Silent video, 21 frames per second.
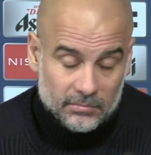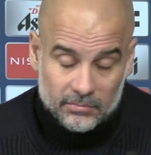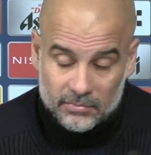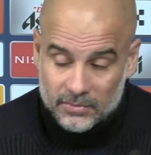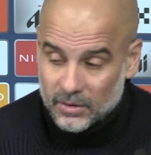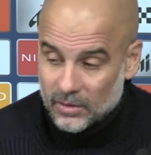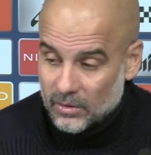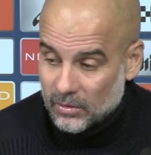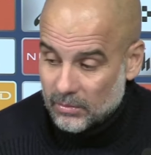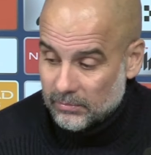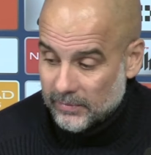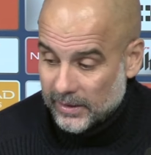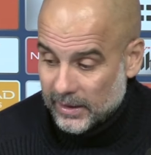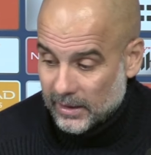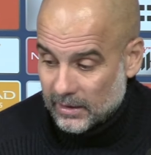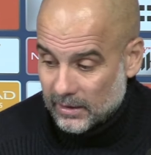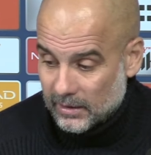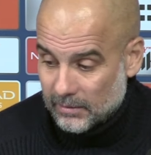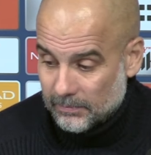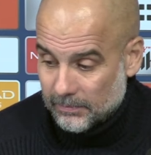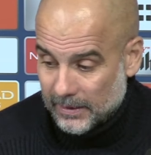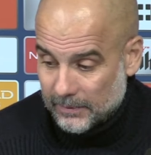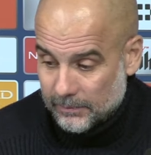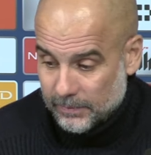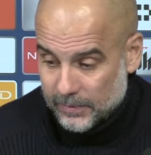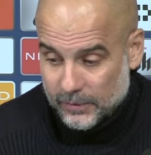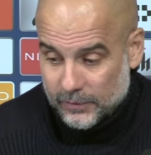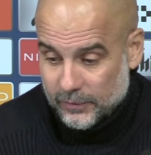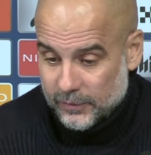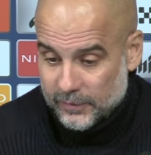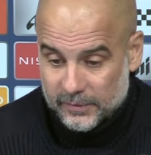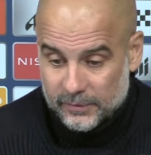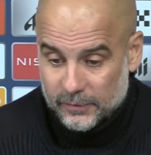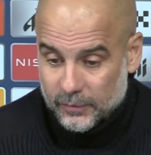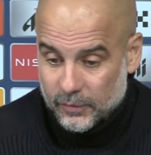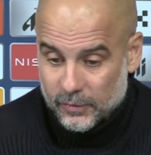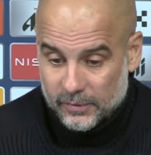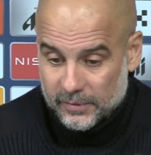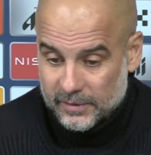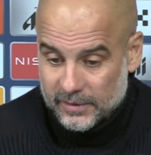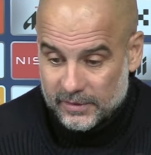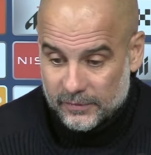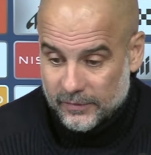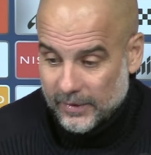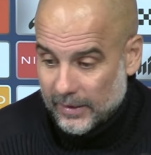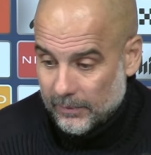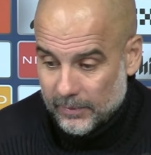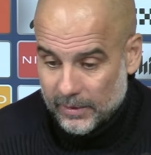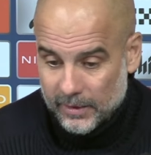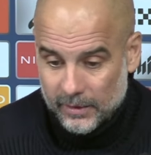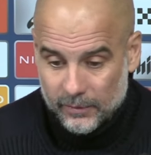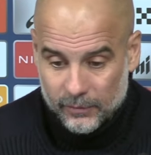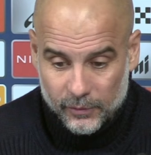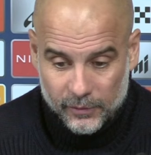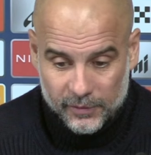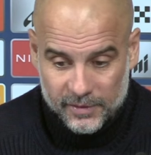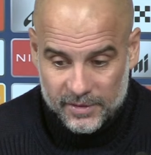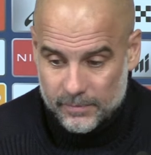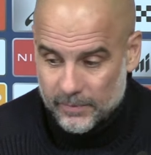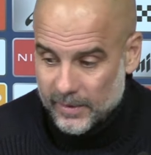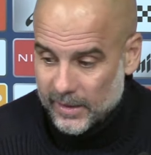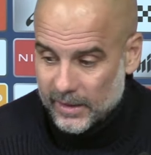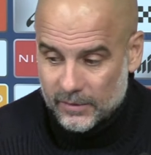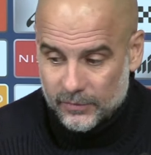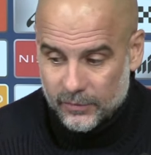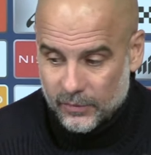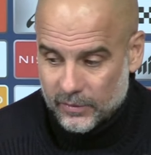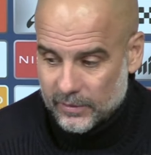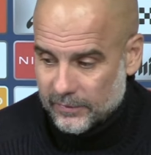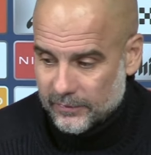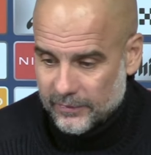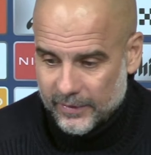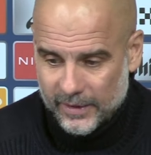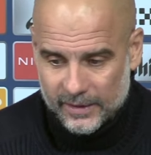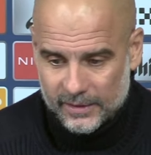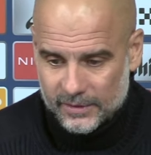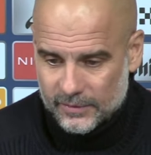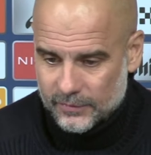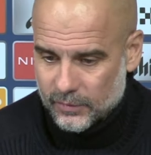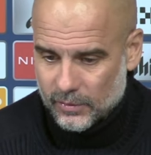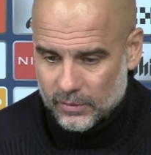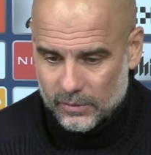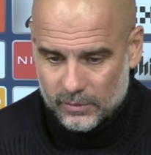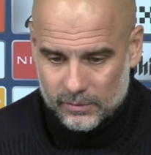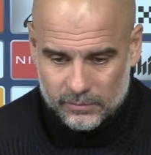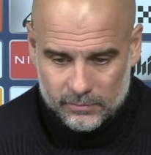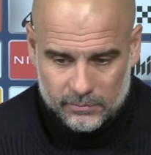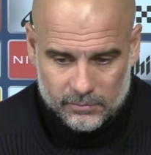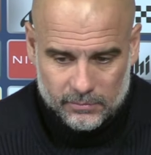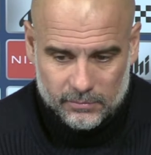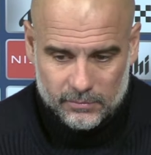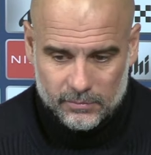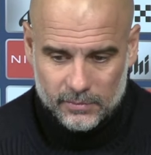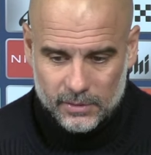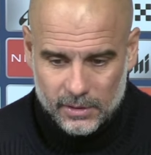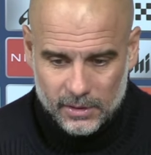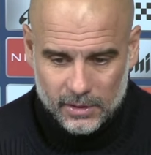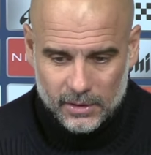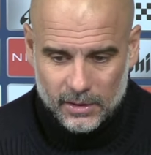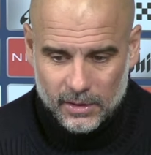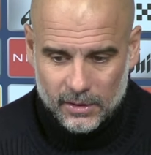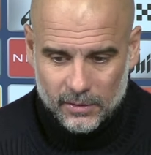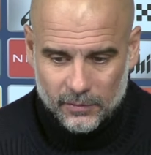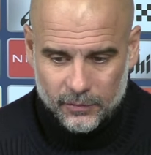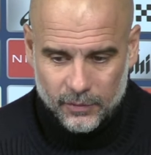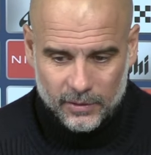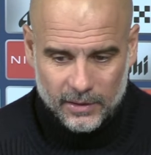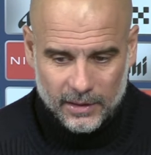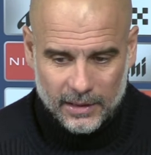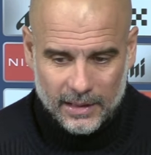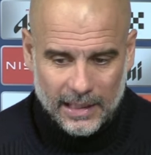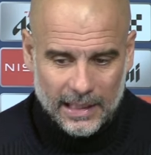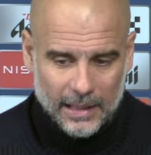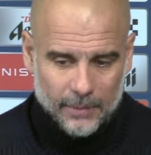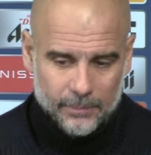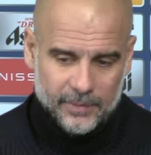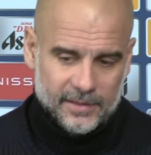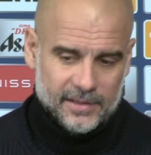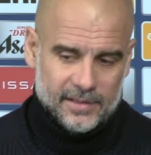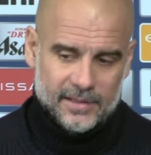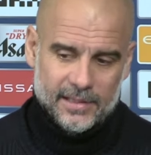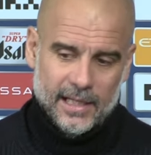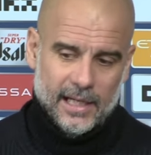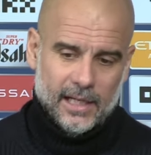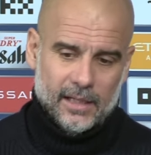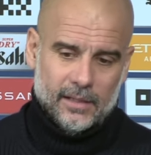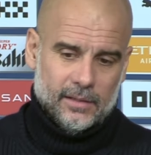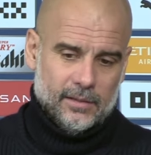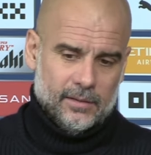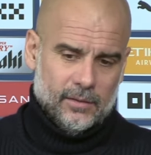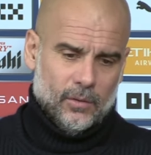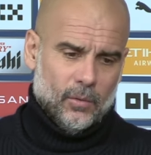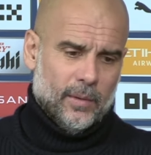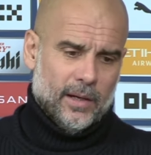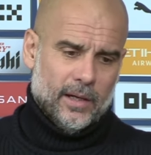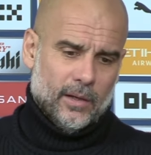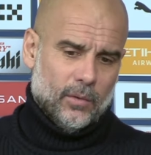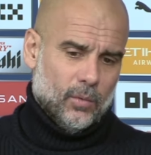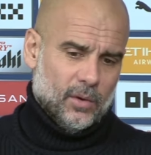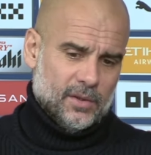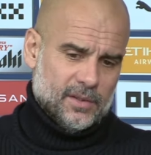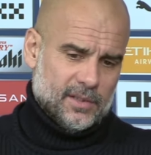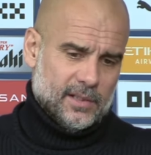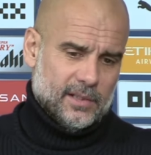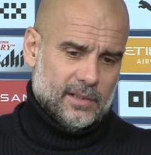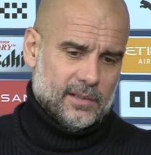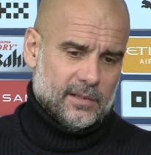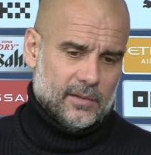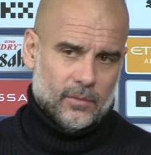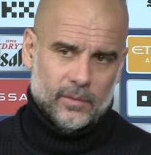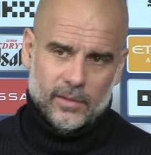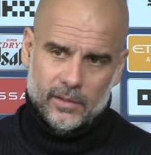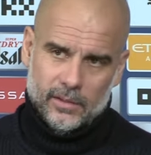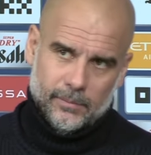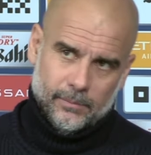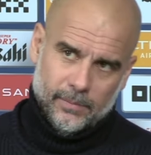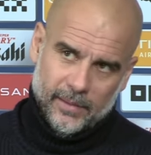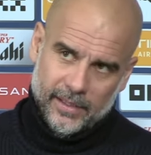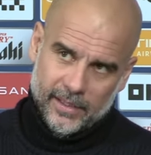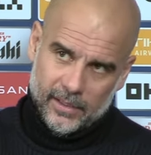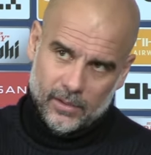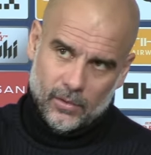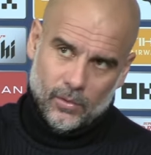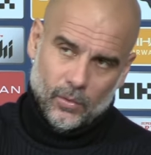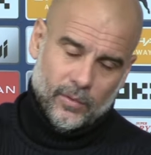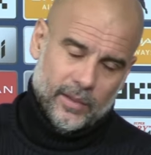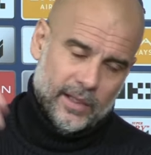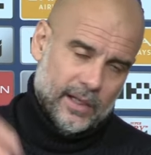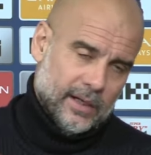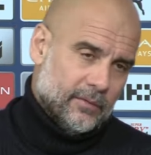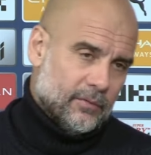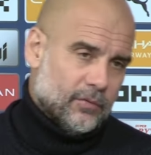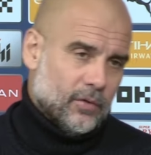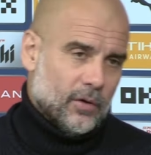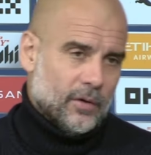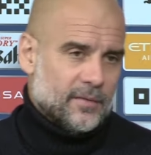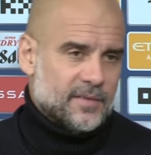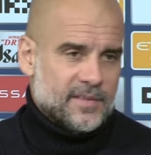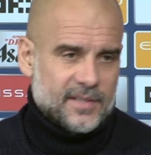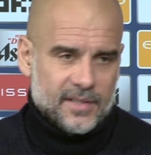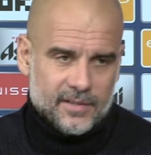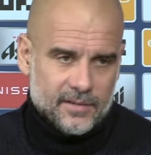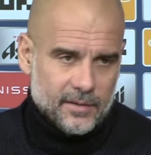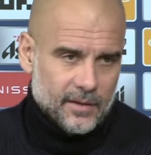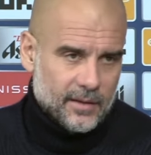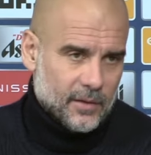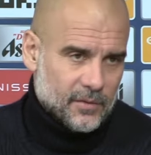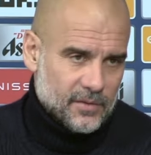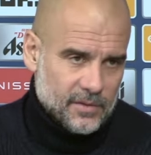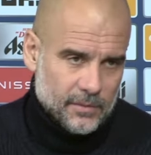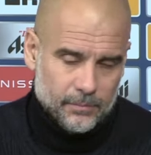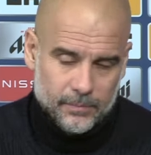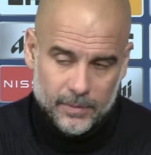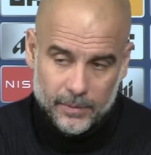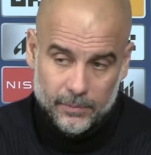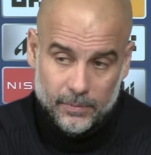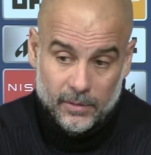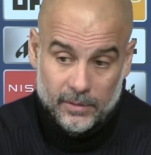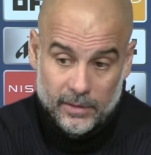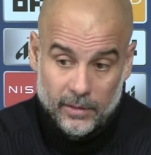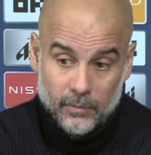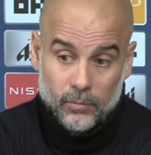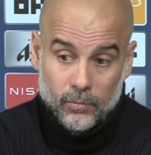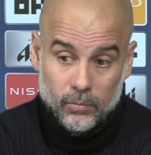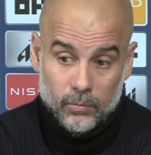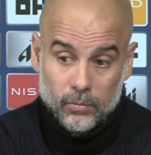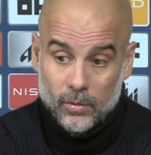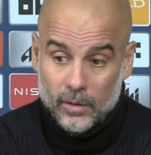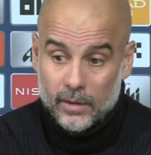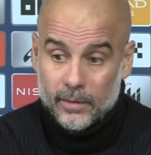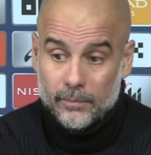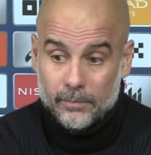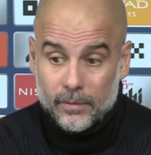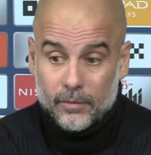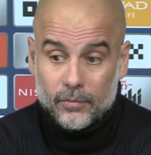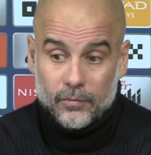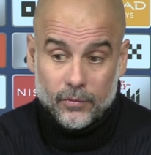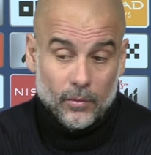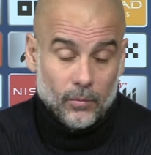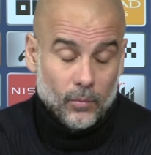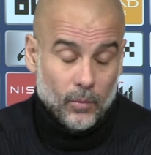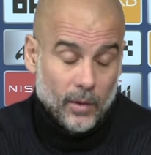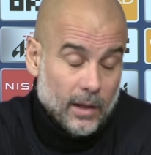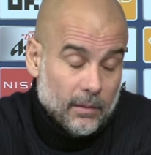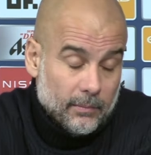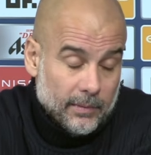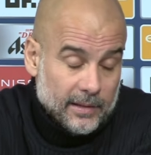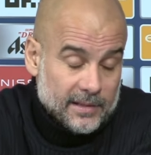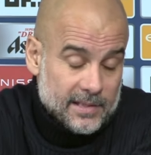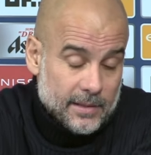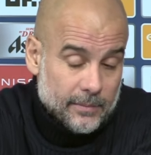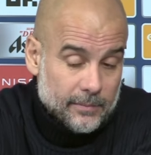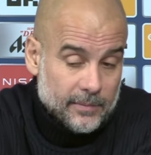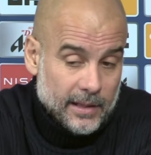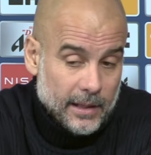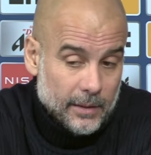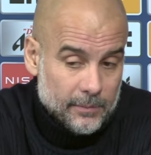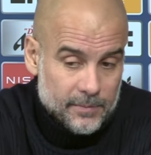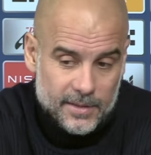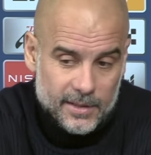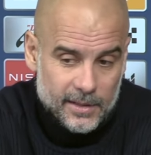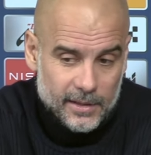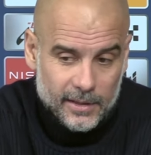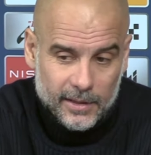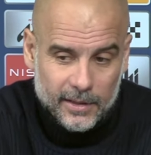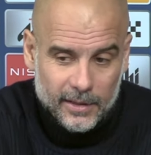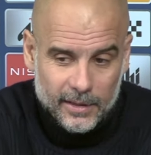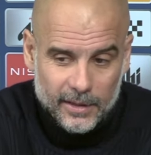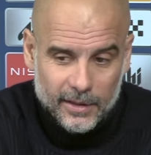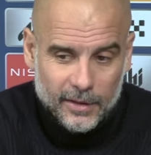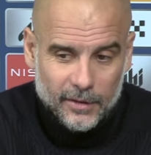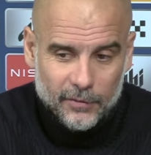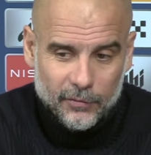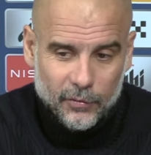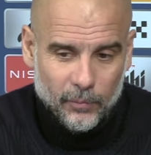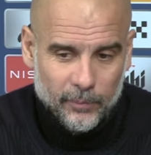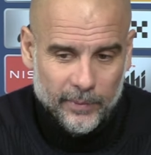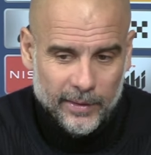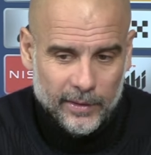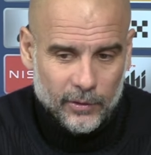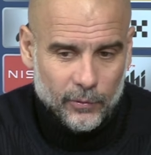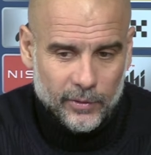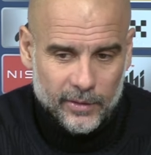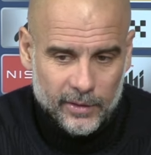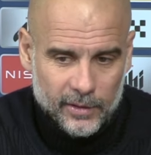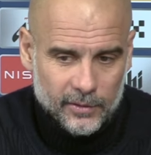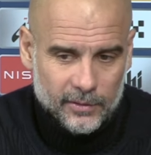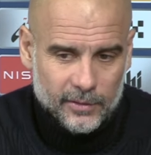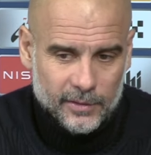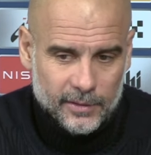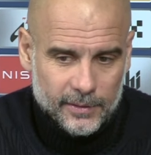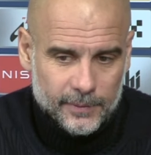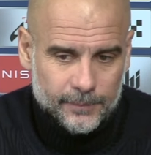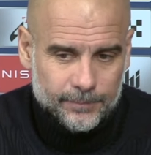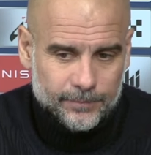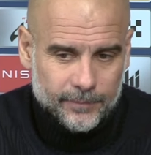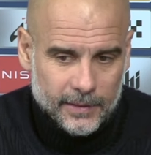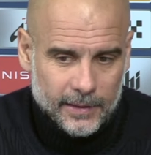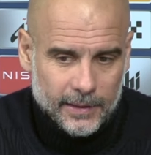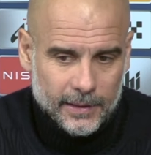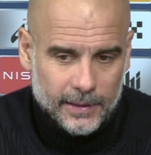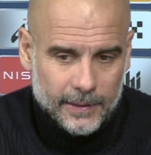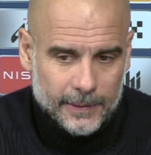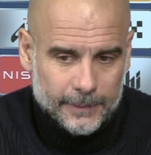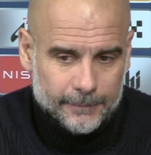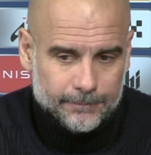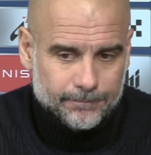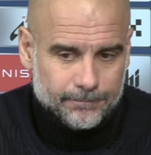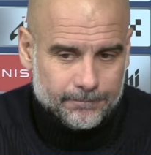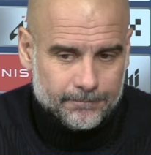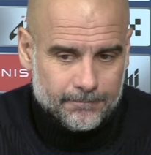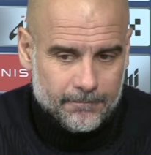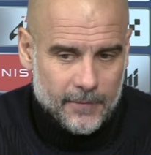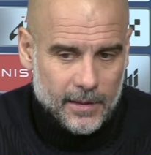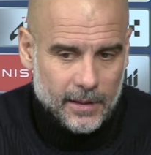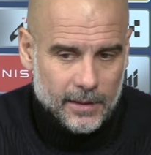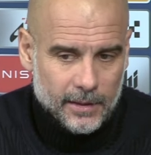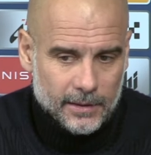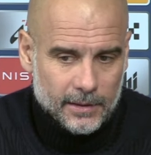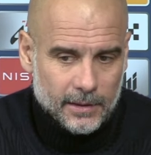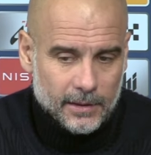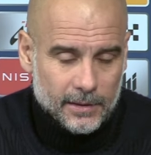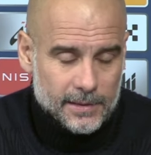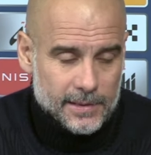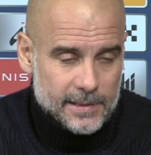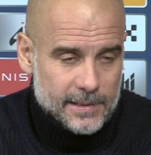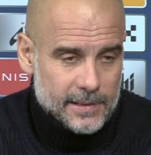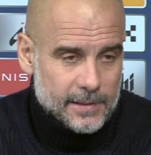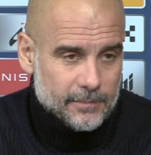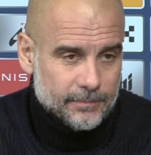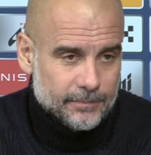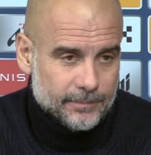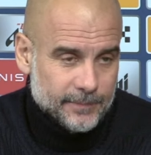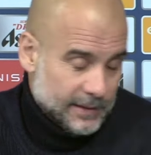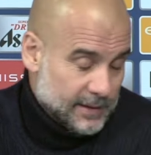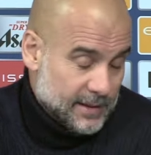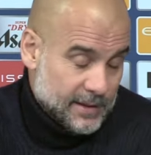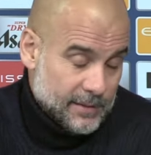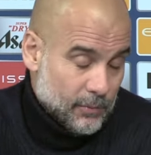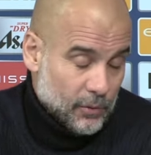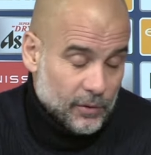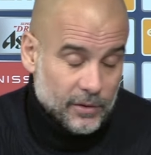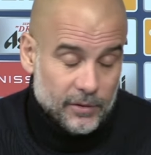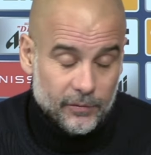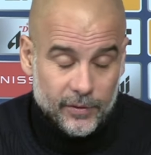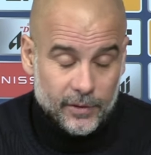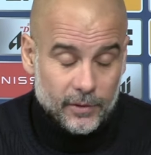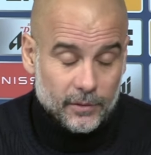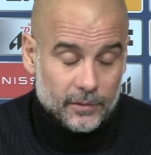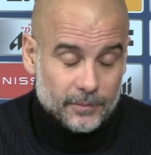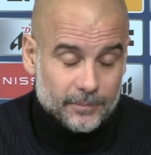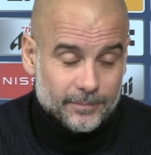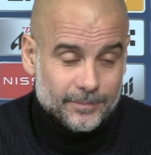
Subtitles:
make a bad performance for his family, for his mate, for the fans, for the club is there, nobody wants it. When a player go there in front of 60,000 people, they want to perform well, but sometimes, for many reasons, it hurts. It's more difficult.